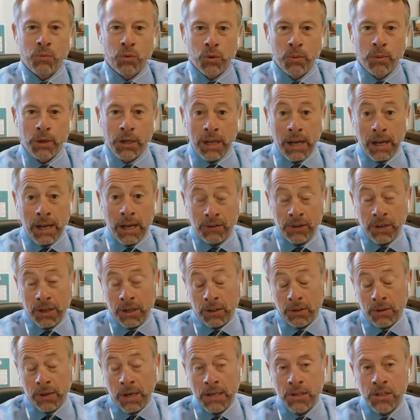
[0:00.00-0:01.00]
Rubicon's done
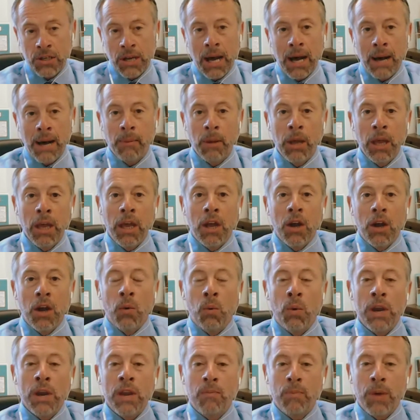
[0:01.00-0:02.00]
a great job.
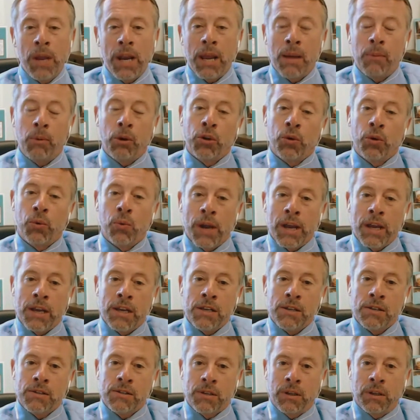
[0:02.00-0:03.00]
We've been able to
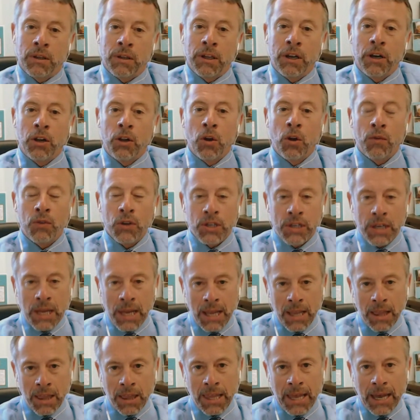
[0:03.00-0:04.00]
raise a little over
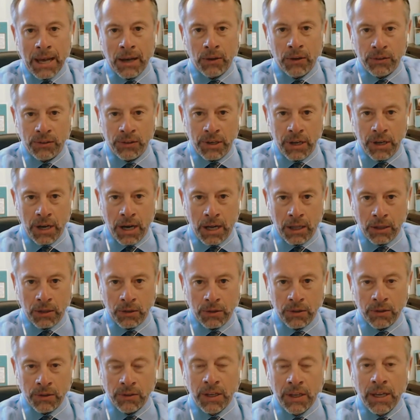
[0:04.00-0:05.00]

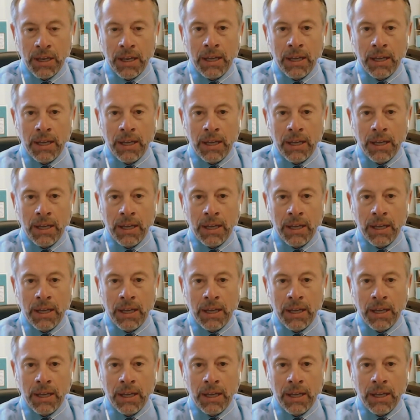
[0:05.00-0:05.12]
$10,000